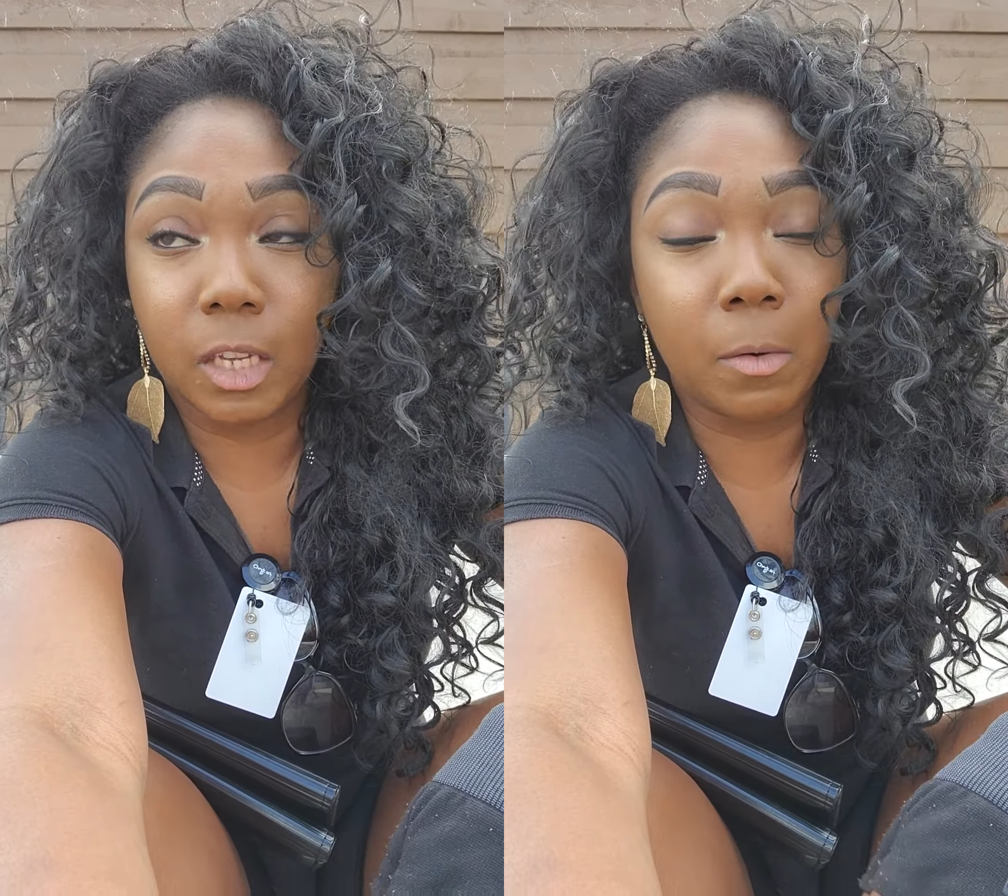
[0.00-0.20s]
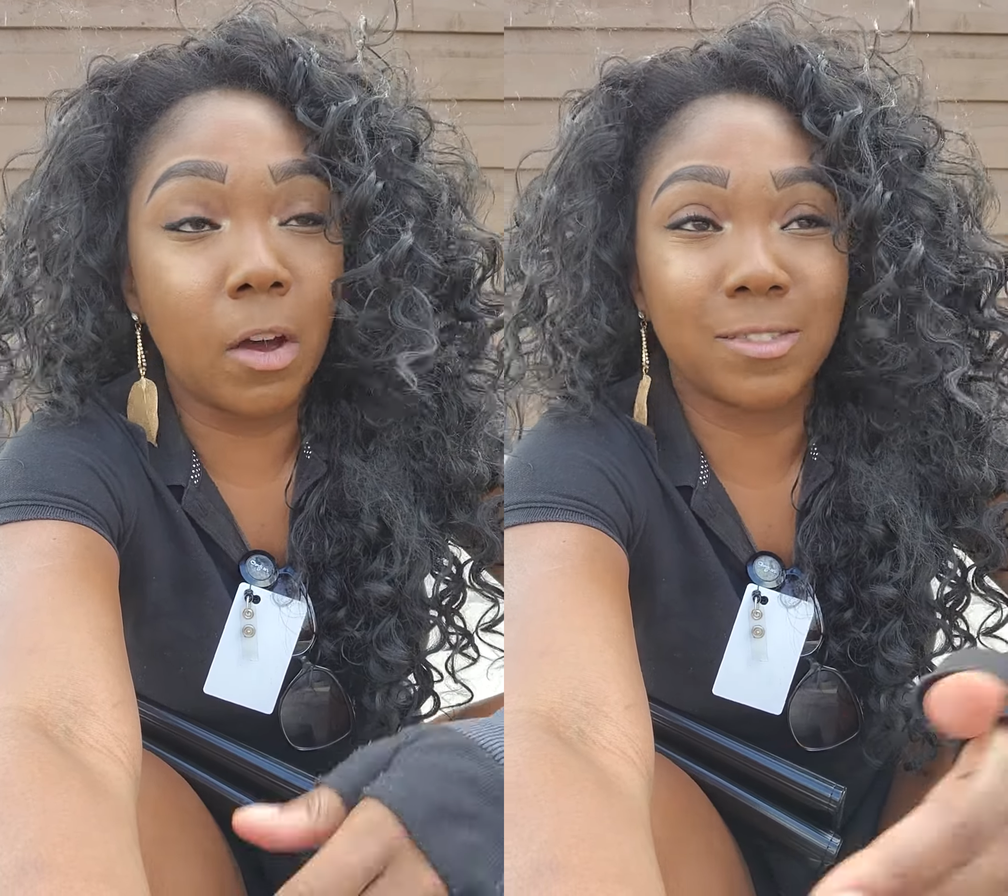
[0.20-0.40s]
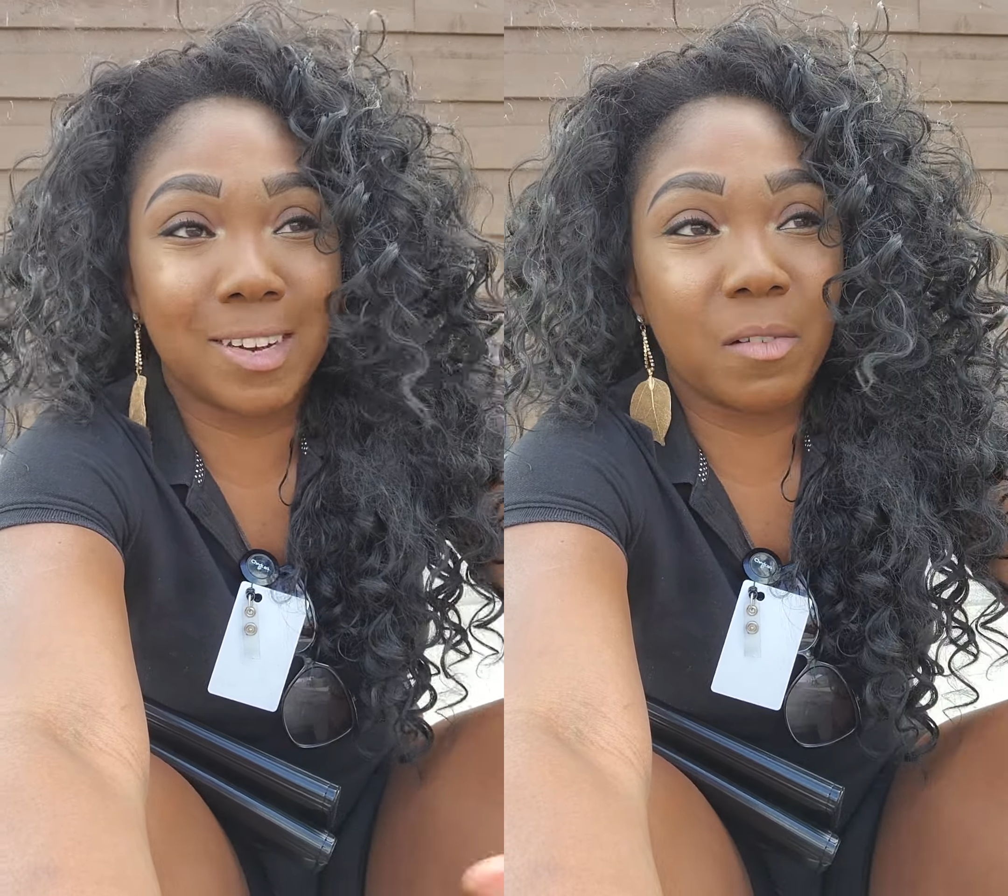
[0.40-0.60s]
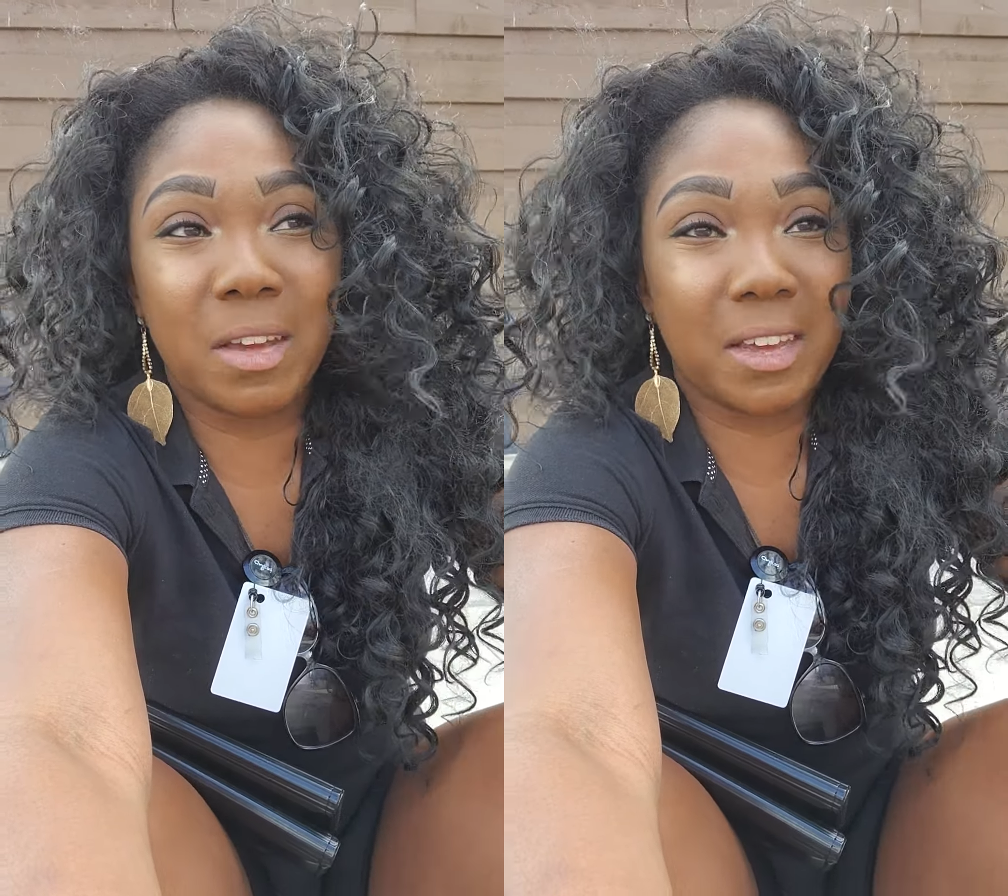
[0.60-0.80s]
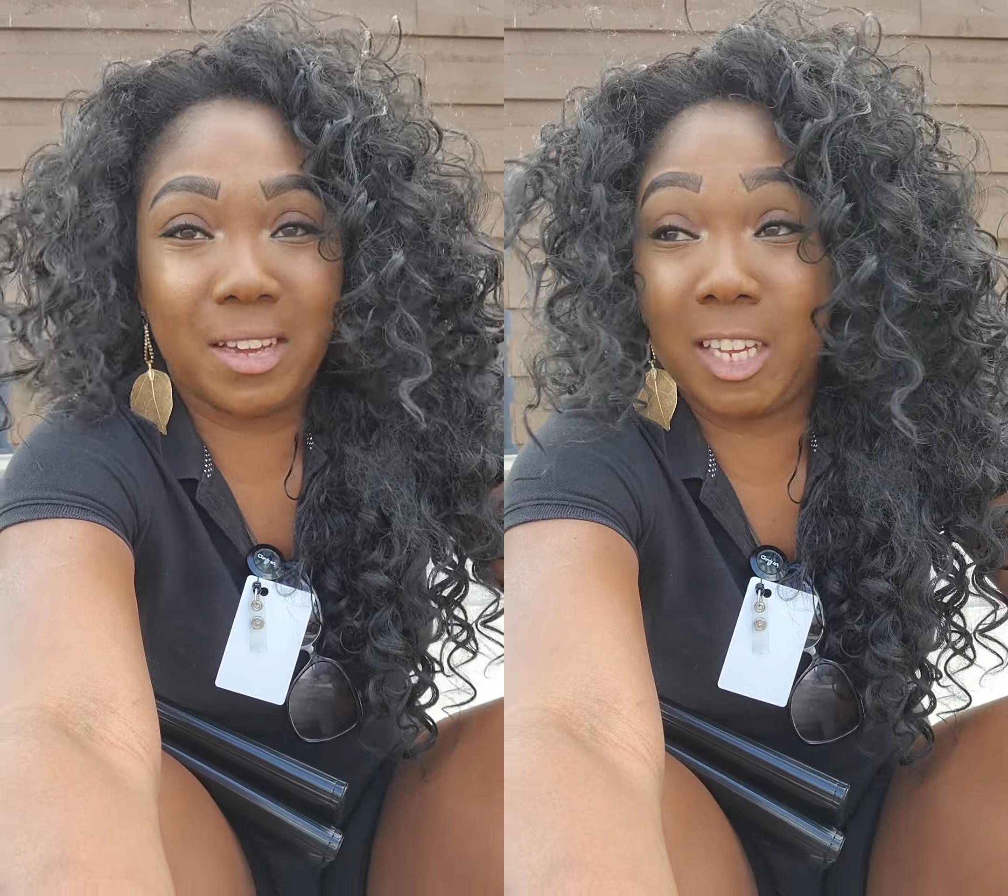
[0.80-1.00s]
I'm also not
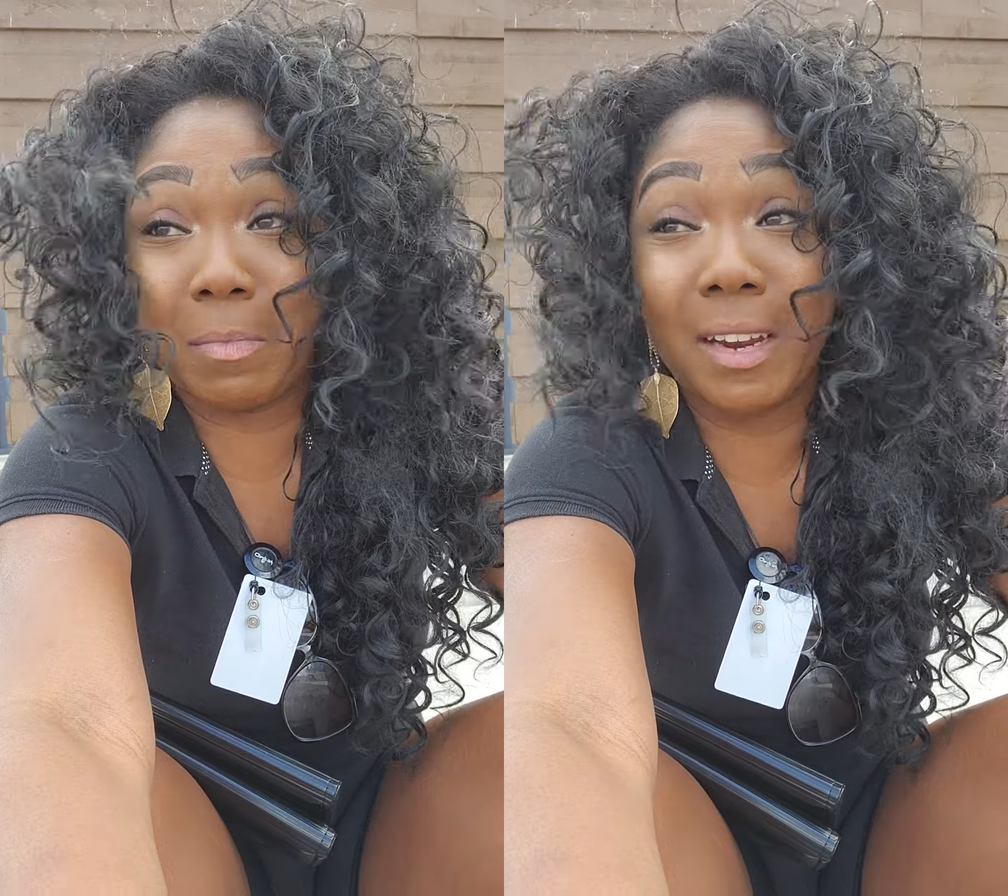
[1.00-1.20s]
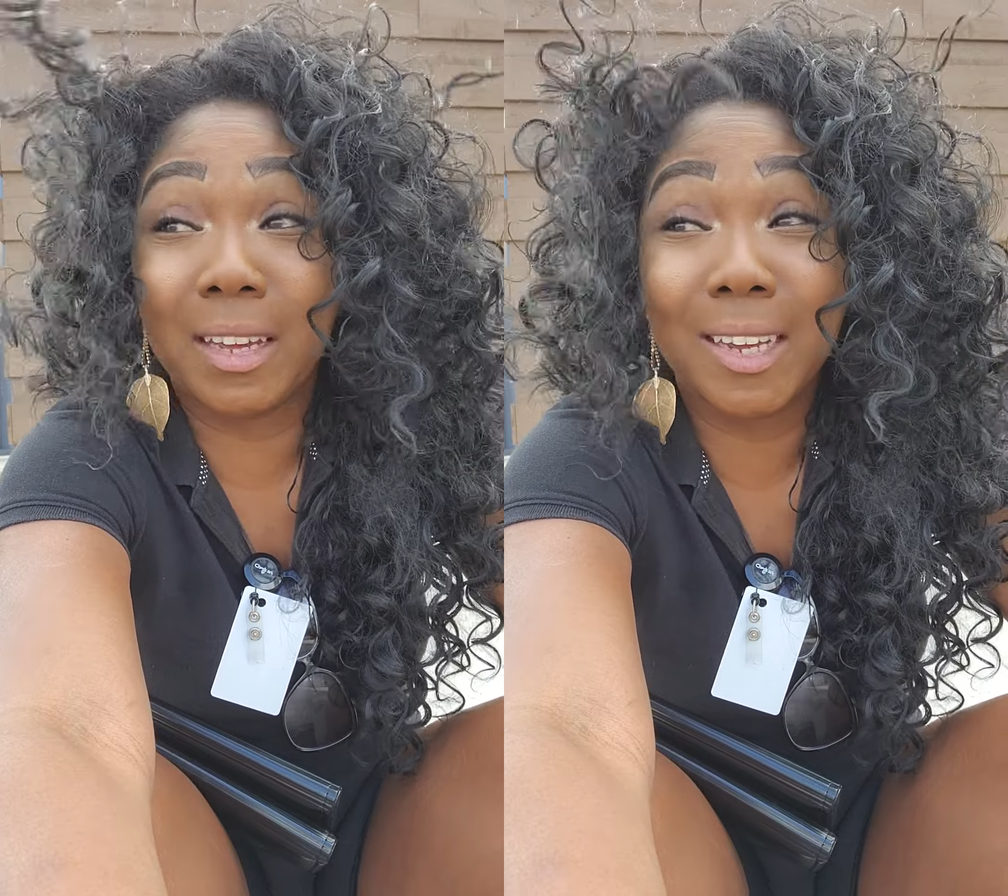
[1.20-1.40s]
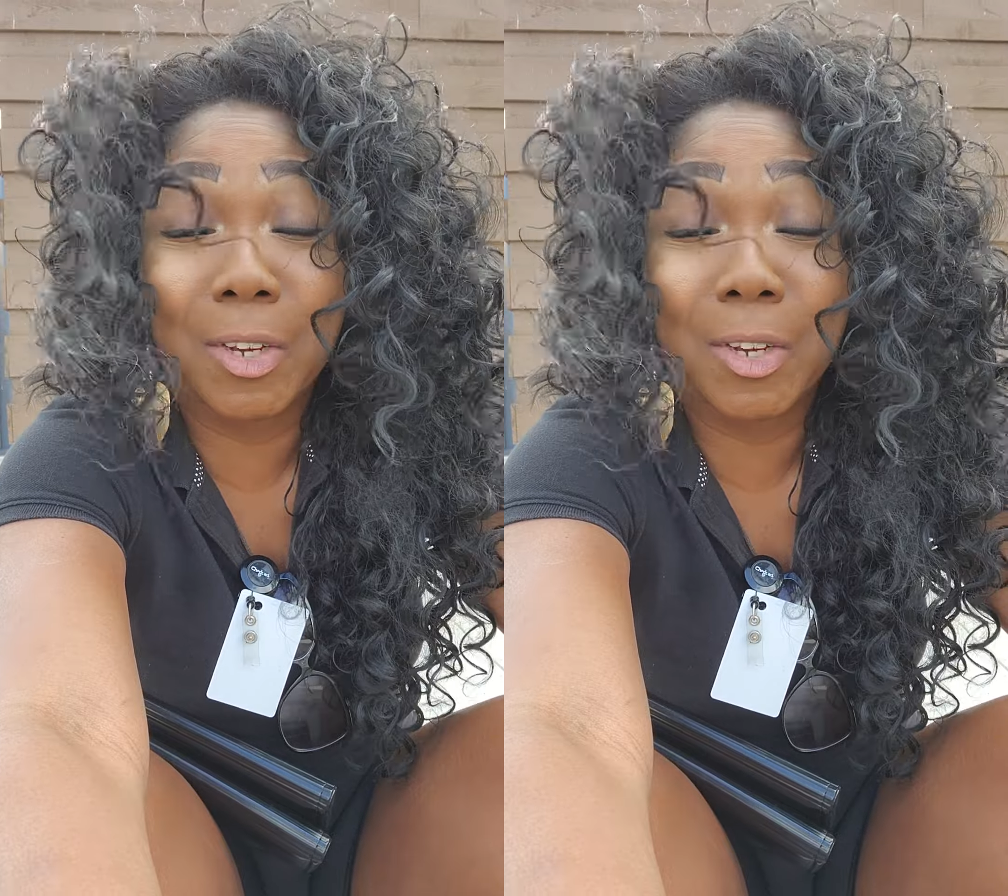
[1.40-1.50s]
making any money